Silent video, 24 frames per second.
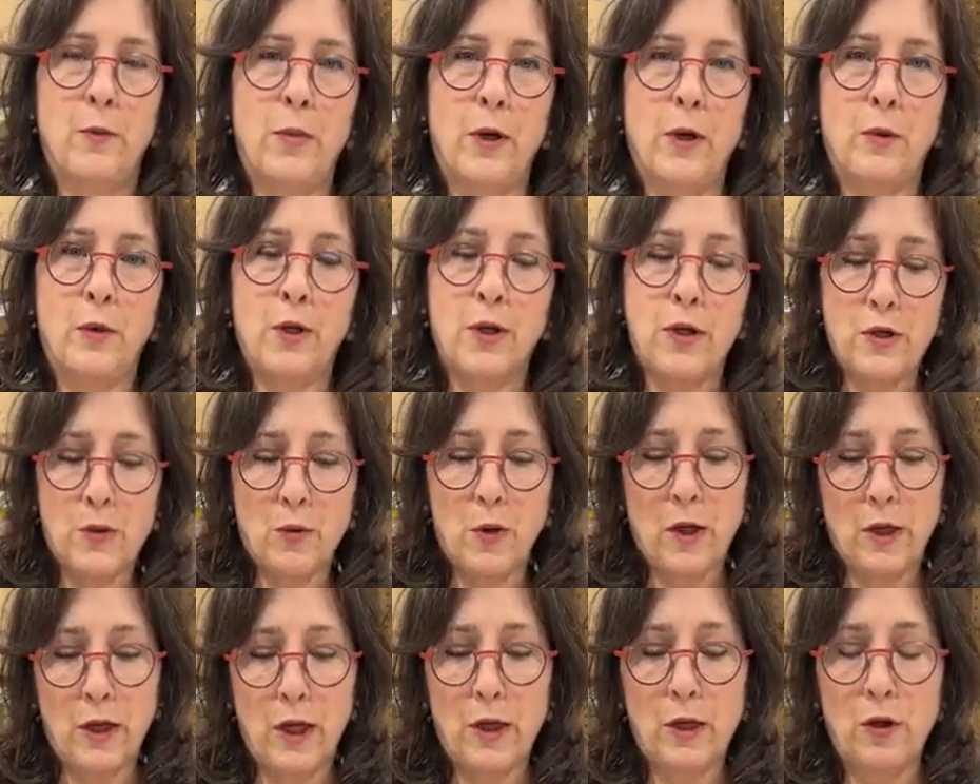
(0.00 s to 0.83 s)
But we just
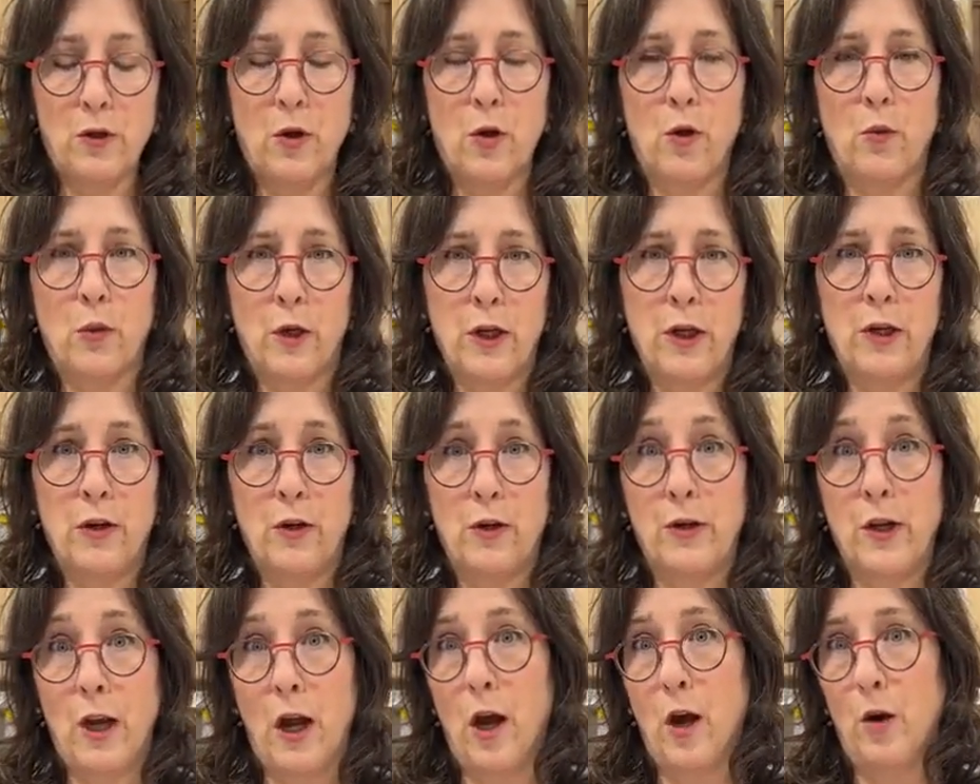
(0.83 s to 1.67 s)
want to let you know we're
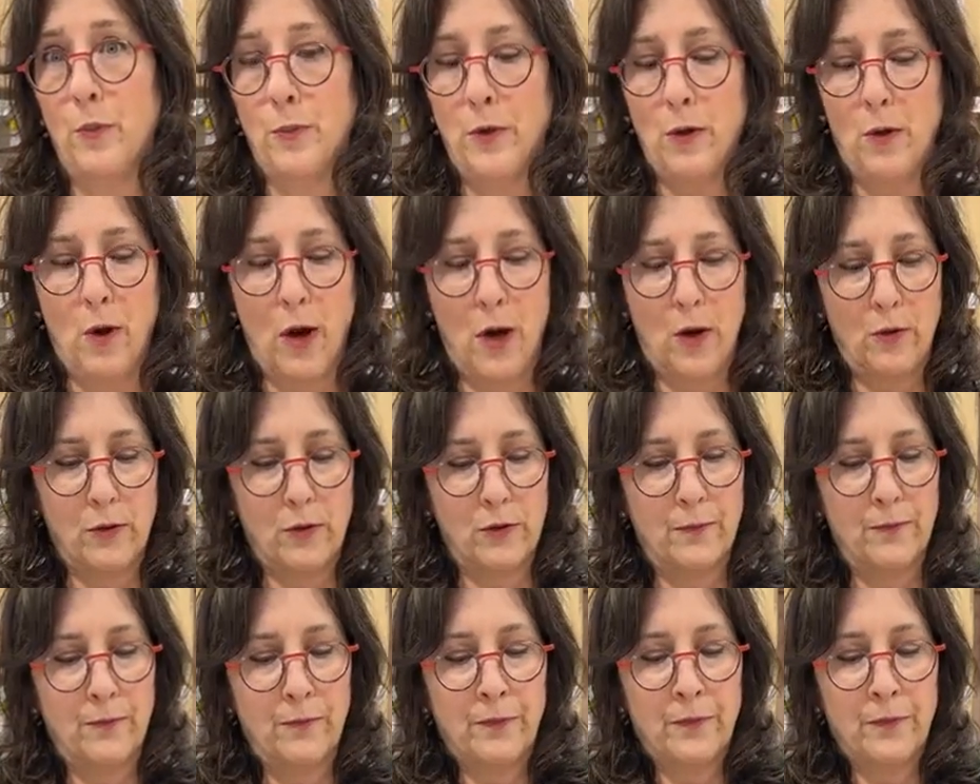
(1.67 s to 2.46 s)
here to help you out.